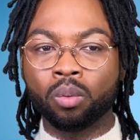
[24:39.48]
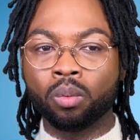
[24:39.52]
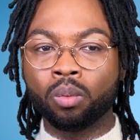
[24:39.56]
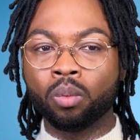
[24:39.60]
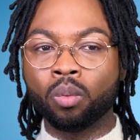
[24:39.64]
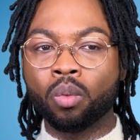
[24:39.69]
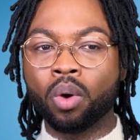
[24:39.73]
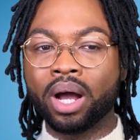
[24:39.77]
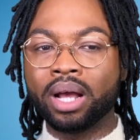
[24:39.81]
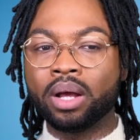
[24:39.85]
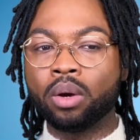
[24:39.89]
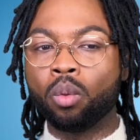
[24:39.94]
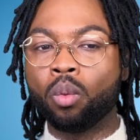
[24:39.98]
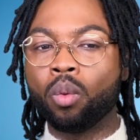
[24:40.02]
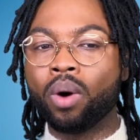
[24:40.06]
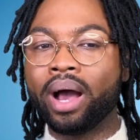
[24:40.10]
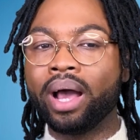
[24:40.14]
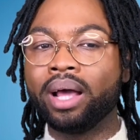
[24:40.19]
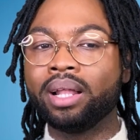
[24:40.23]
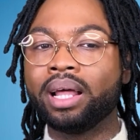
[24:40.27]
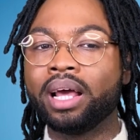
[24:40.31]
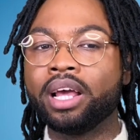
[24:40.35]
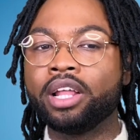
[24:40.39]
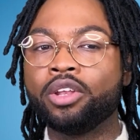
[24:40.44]

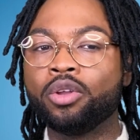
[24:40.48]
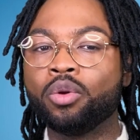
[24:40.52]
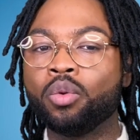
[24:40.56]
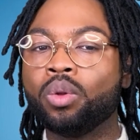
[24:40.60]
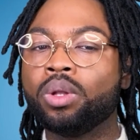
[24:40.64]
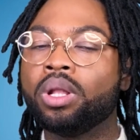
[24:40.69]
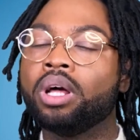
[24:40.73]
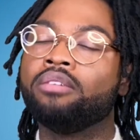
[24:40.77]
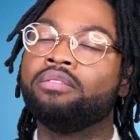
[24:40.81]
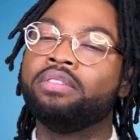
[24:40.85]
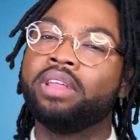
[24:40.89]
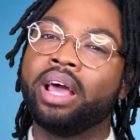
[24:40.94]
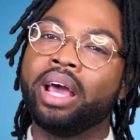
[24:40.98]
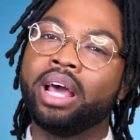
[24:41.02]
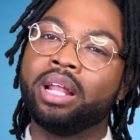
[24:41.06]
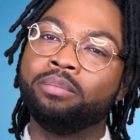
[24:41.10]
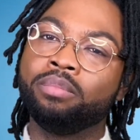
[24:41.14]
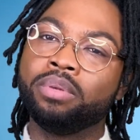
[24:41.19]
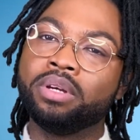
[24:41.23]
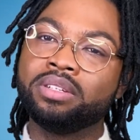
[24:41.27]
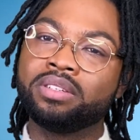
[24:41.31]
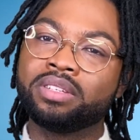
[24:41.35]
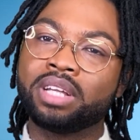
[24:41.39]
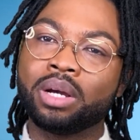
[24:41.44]
while I do love the headpiece,